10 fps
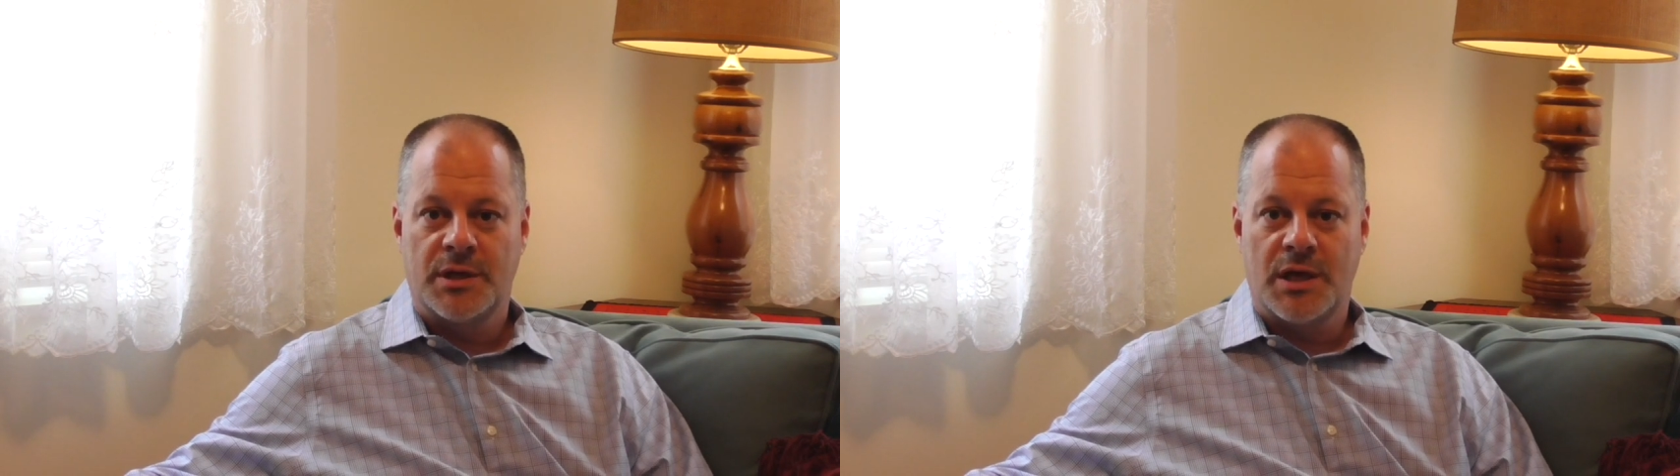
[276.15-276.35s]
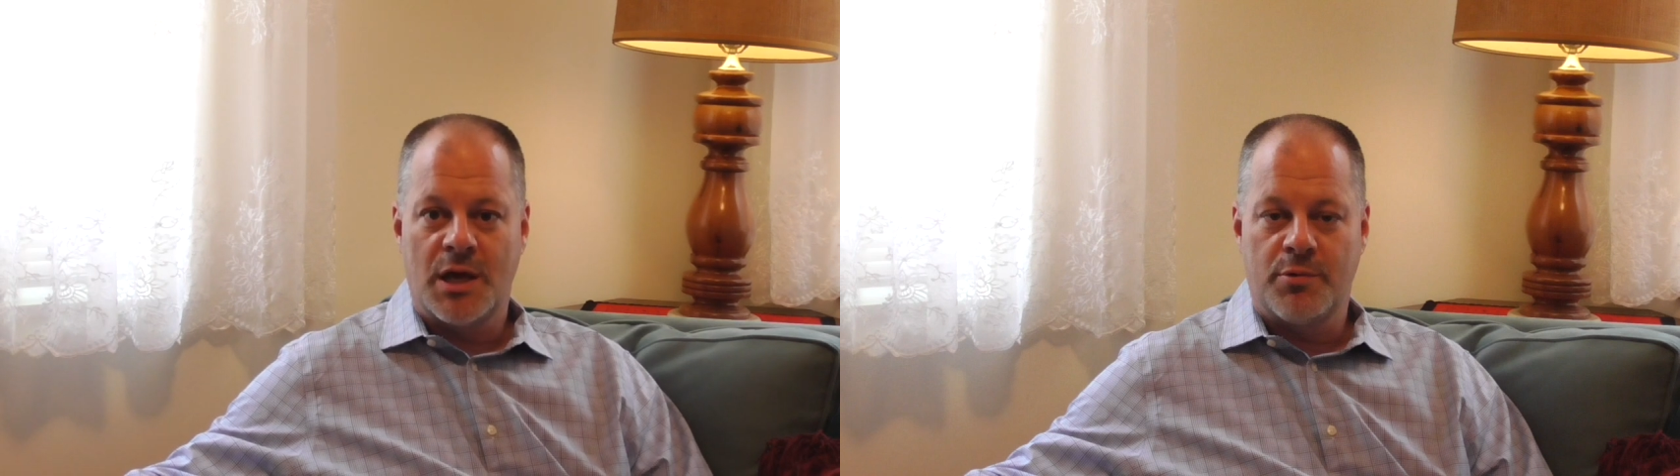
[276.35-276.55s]

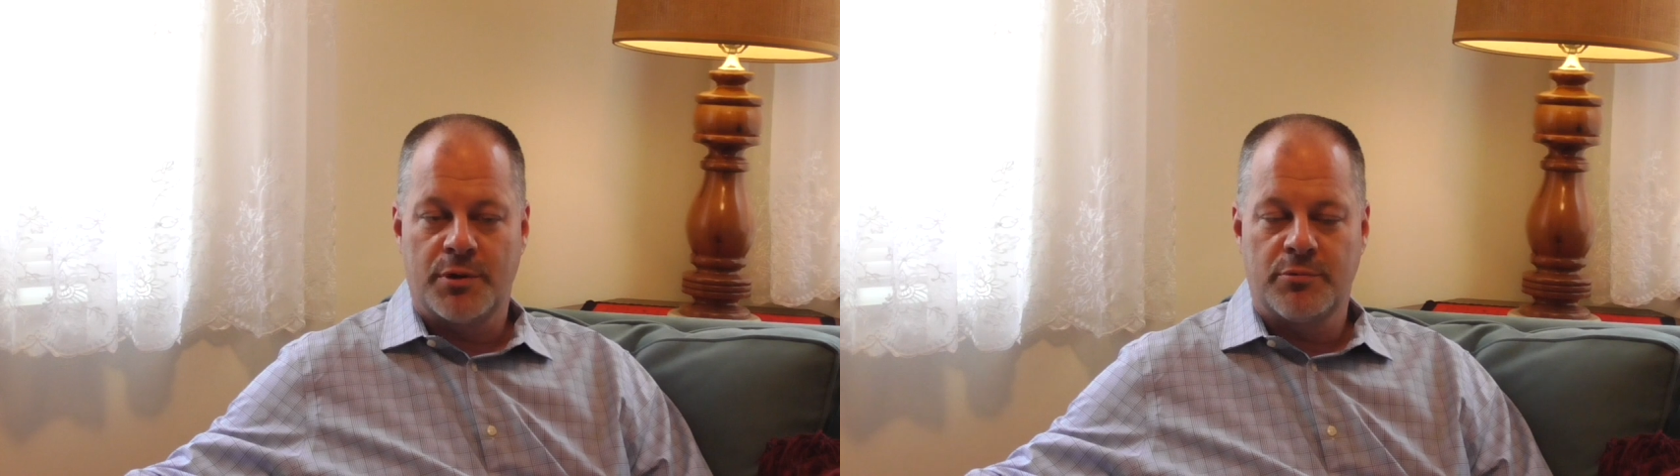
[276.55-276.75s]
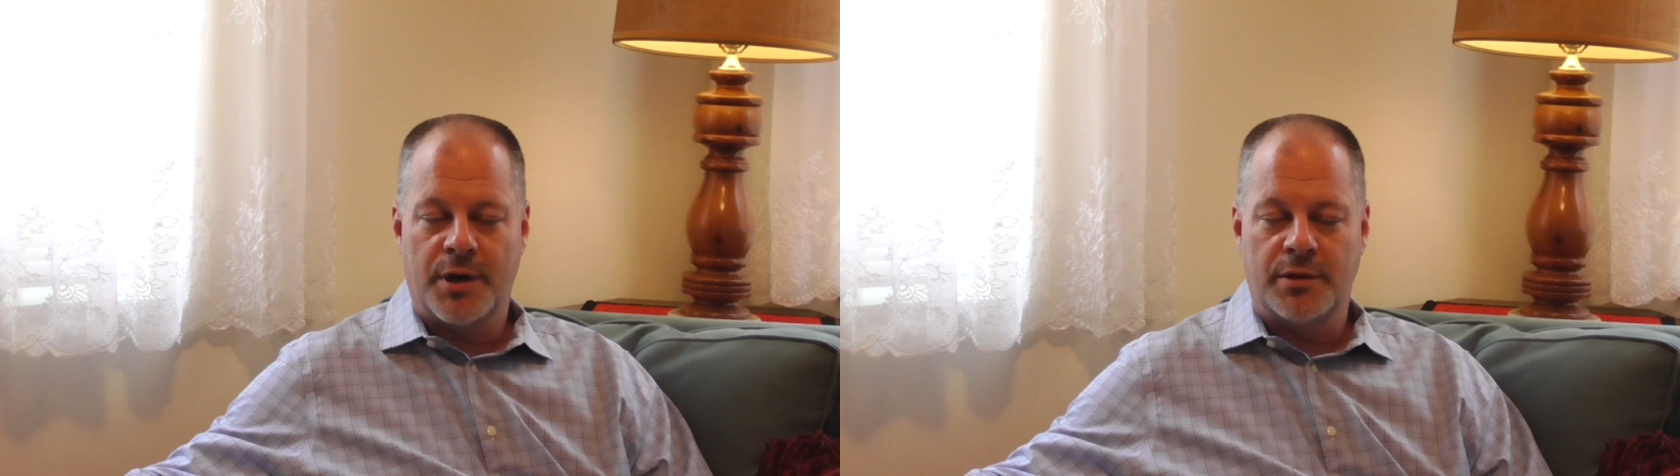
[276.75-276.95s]

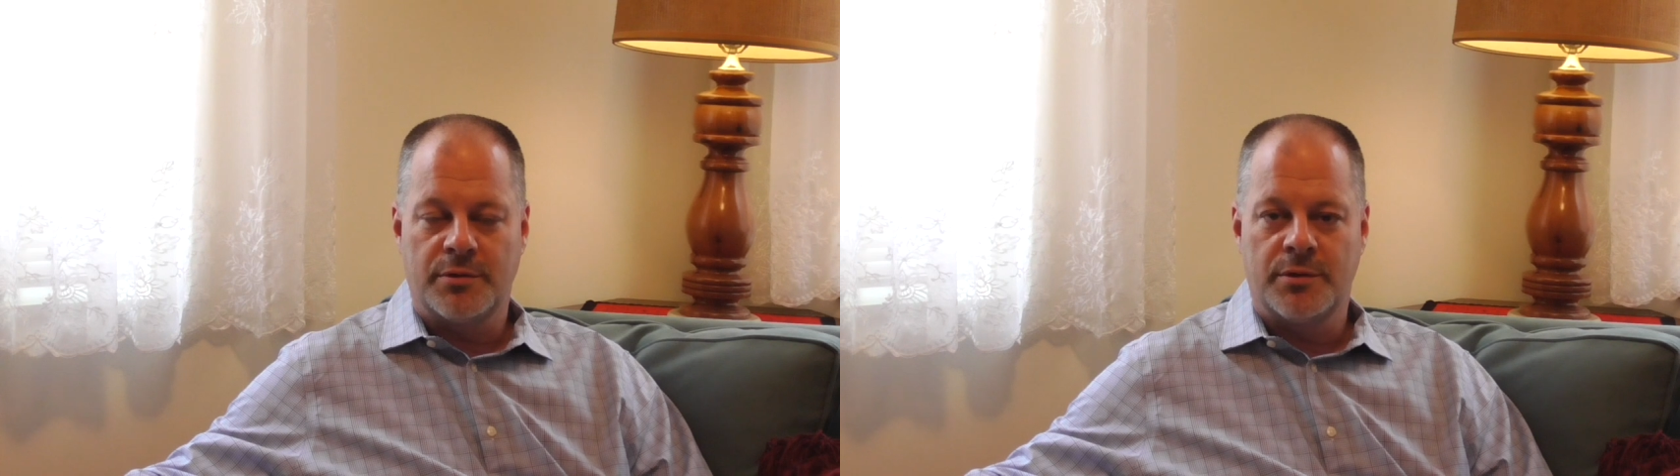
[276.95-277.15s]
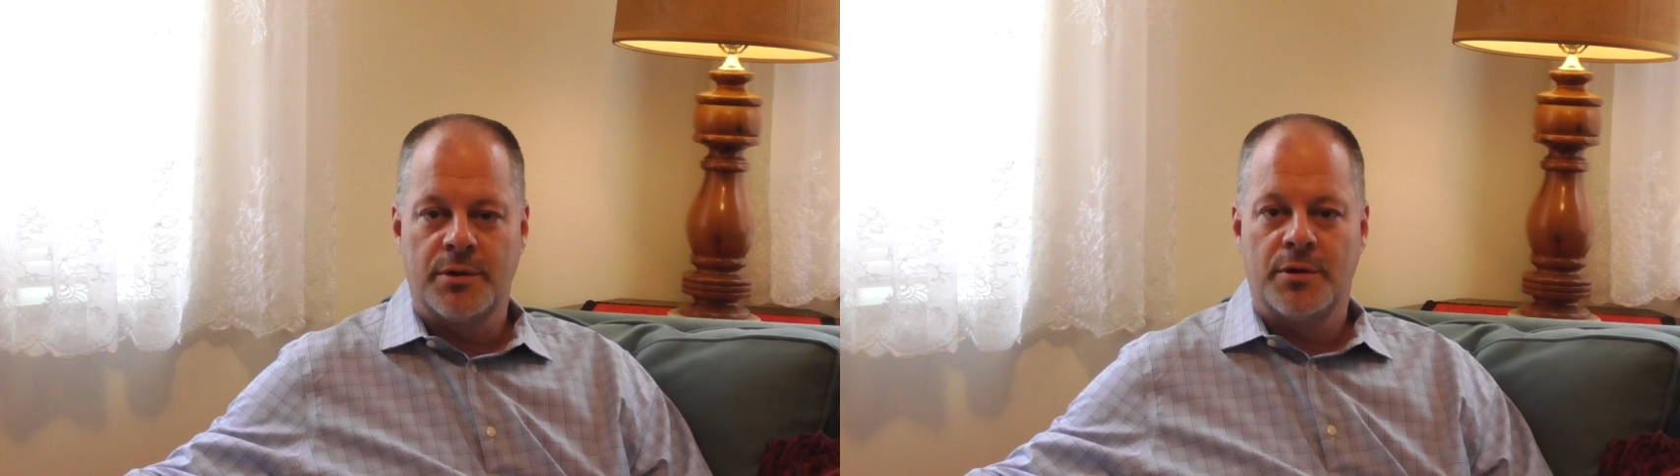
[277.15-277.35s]
even
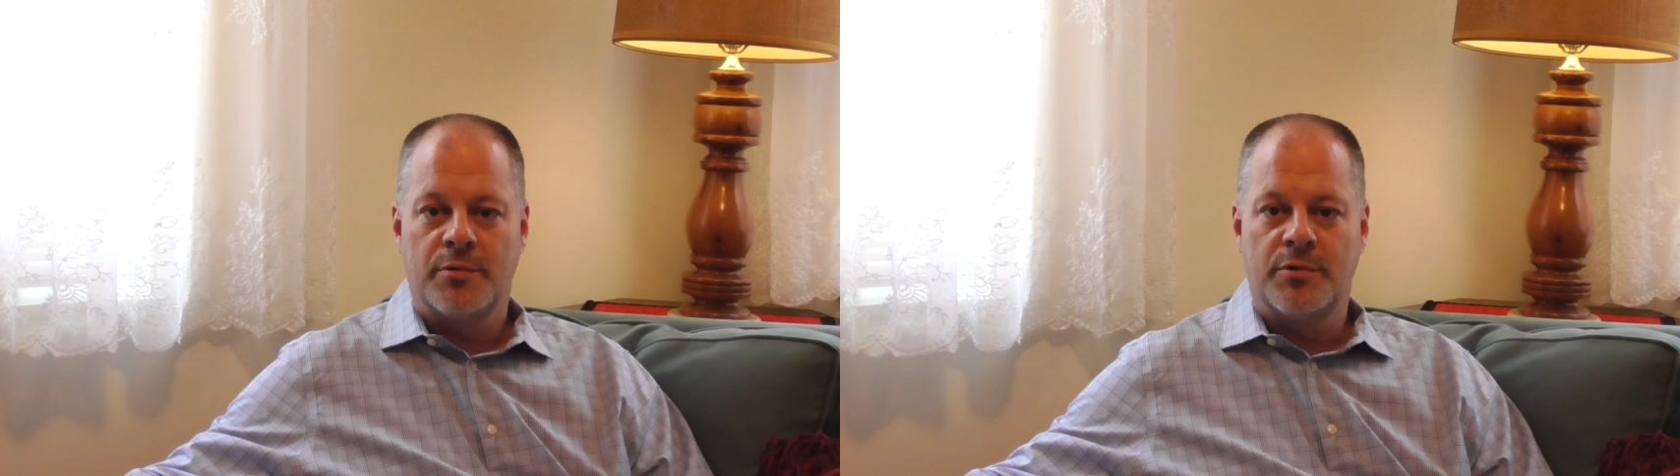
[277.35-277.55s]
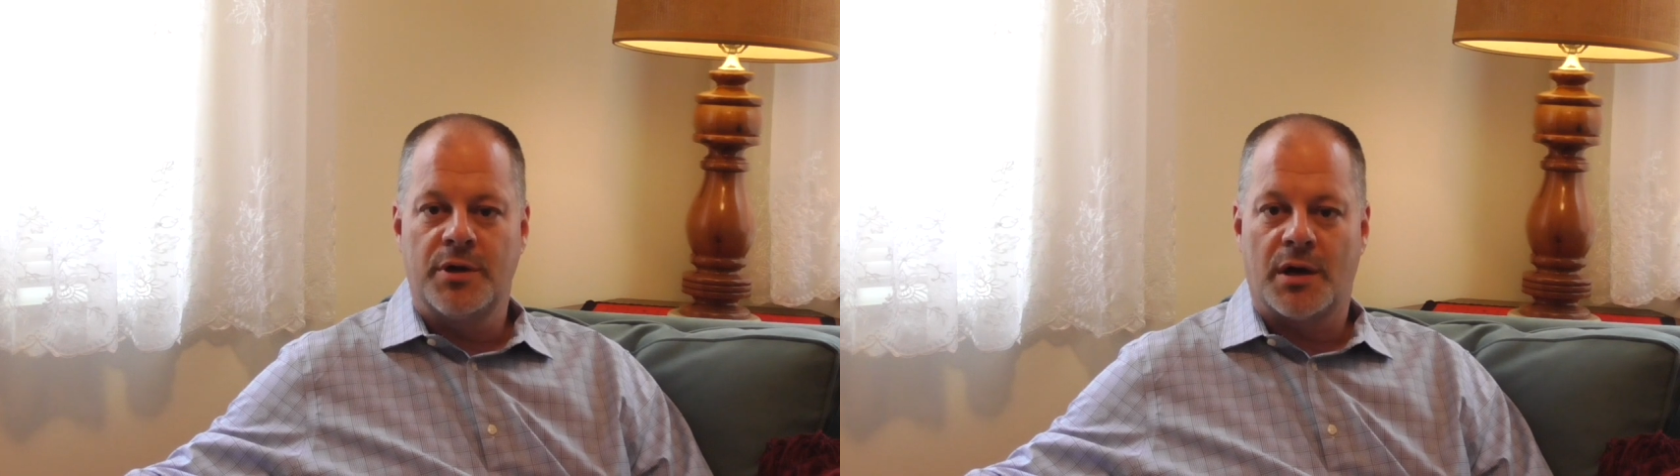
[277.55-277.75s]
when we